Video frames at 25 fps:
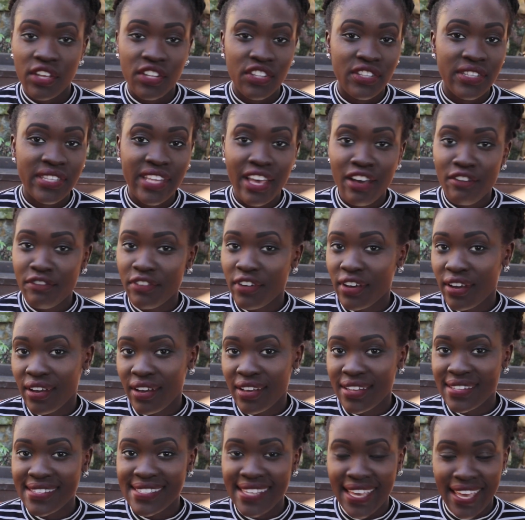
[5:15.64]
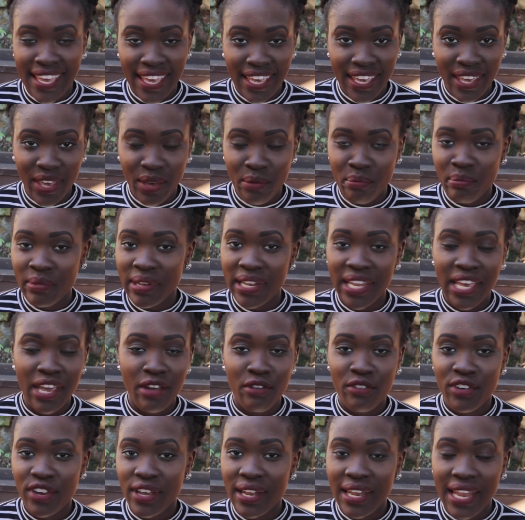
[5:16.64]
never take
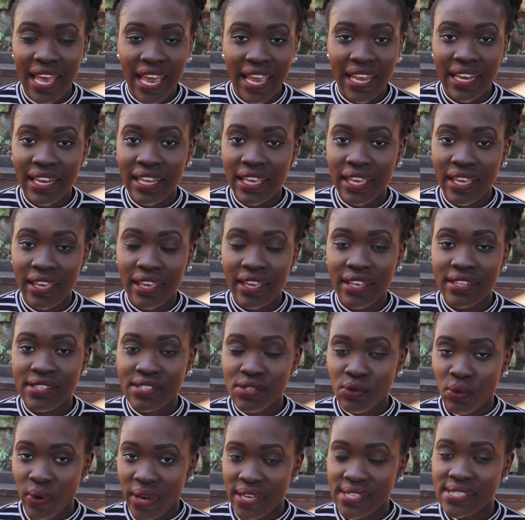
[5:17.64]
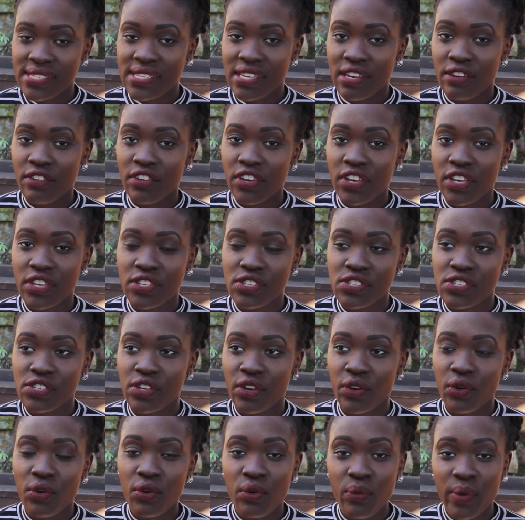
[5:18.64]
malaria lightly. It's quite serious,
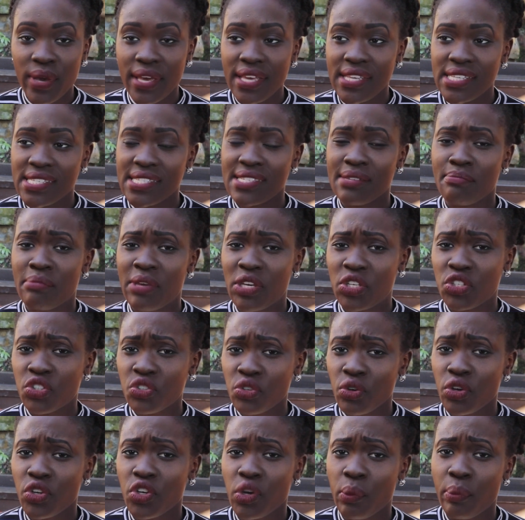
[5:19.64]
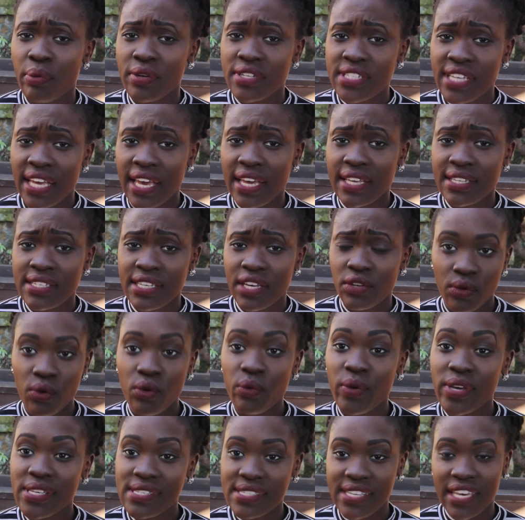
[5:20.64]
so always make sure you're protected.
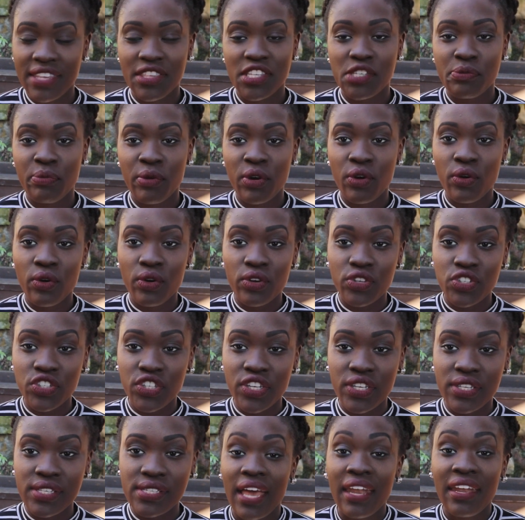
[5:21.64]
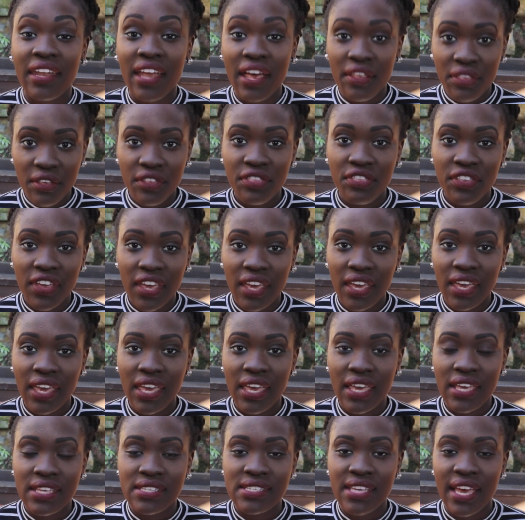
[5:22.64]
Always take these precautions. Another thing
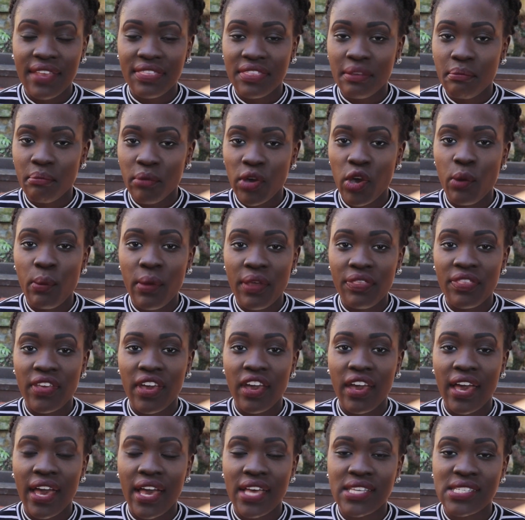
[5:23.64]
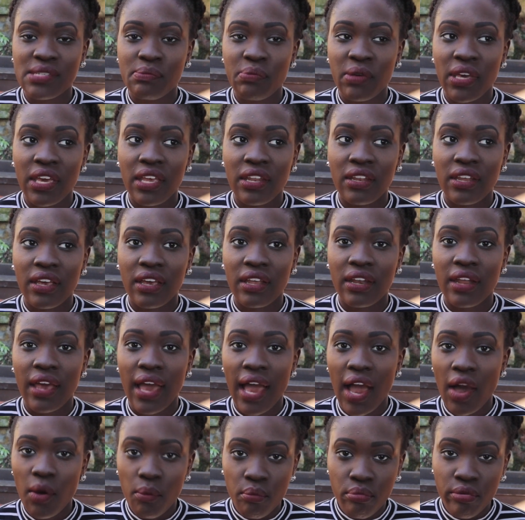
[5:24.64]
is, at the moment there has been an
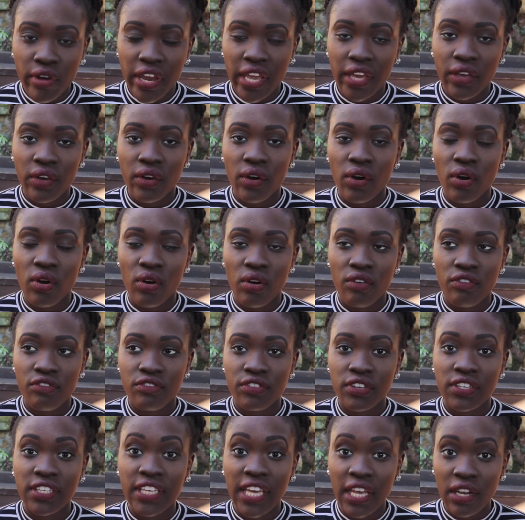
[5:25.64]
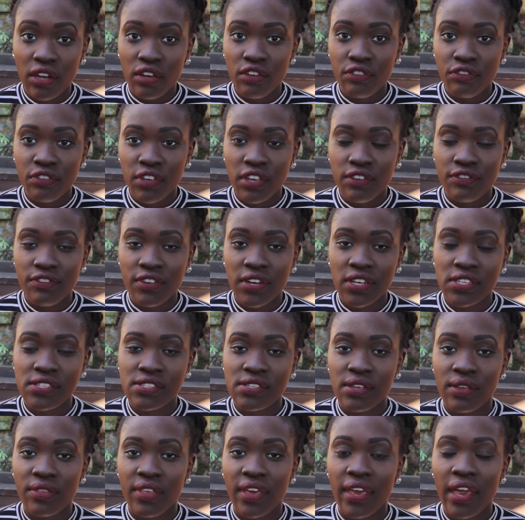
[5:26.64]
outbreak of yellow fever,
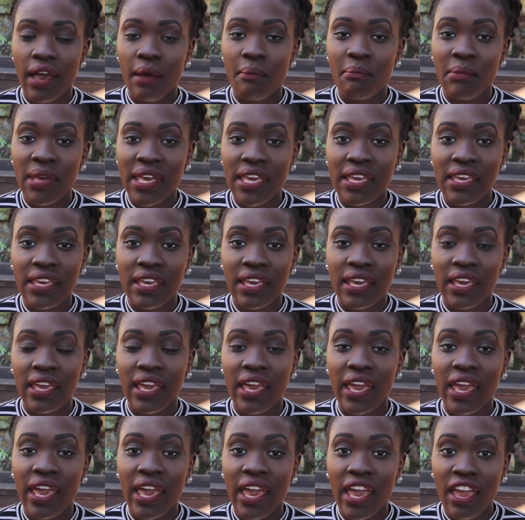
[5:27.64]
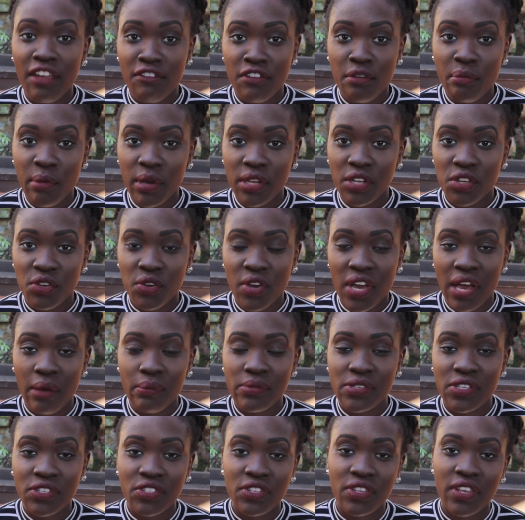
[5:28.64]
so they are making everybody who
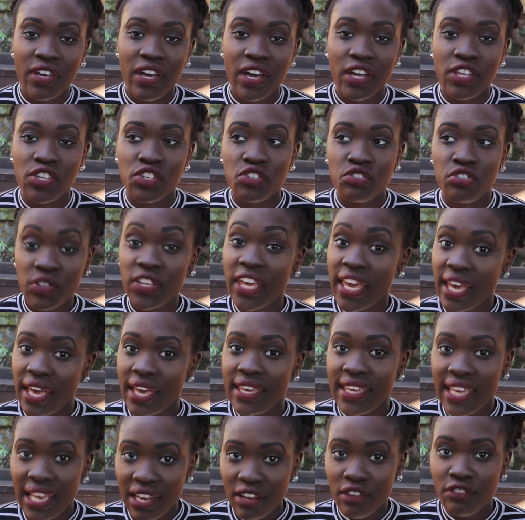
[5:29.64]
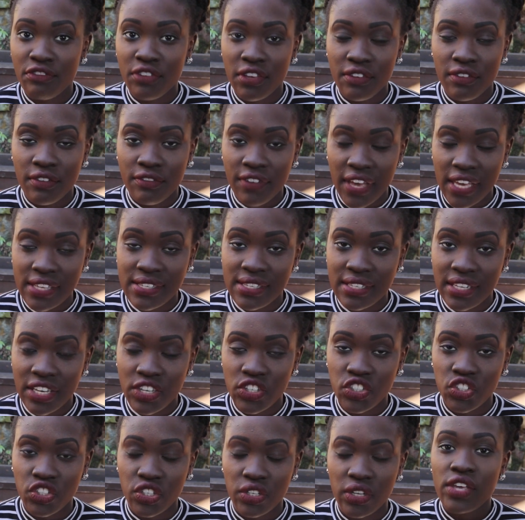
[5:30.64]
comes into the country get a yellow fever
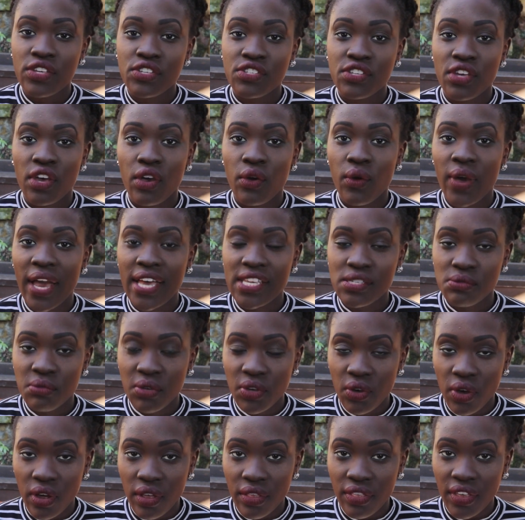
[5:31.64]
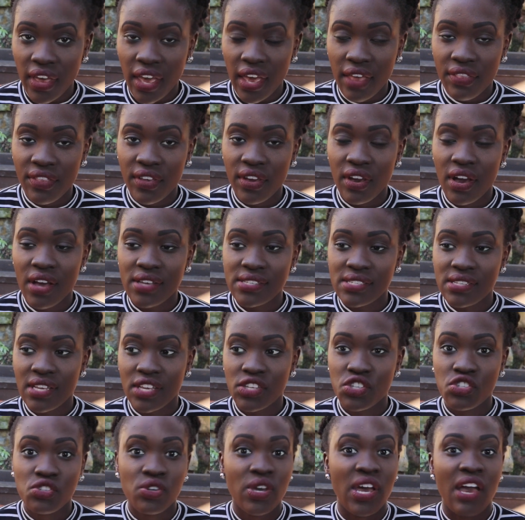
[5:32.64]
vaccination. So as we got there, they asked
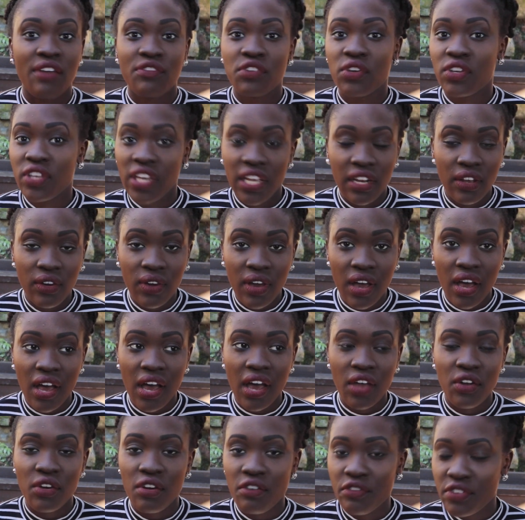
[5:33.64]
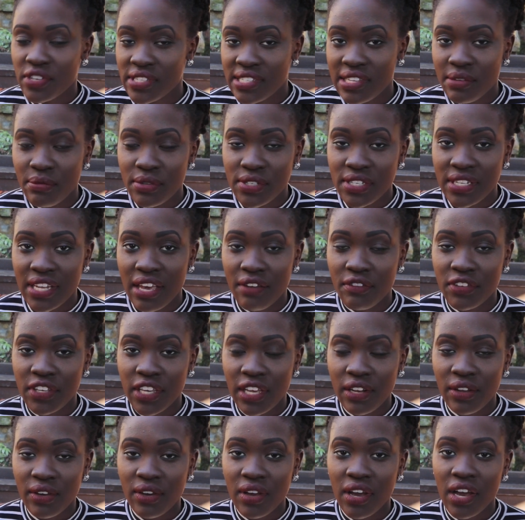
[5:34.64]
us, do you have your yellow card? Obviously we didn't have a
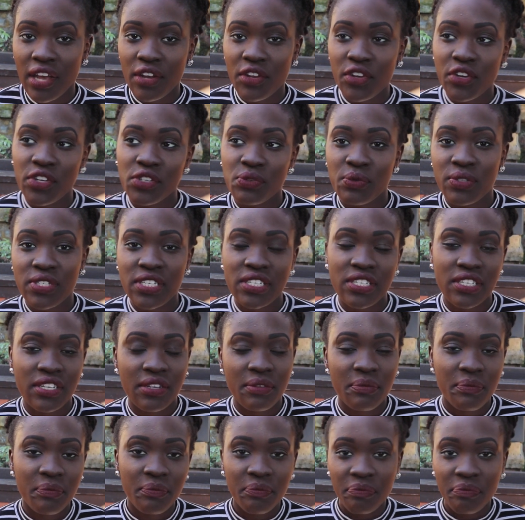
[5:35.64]
yellow card because we didn't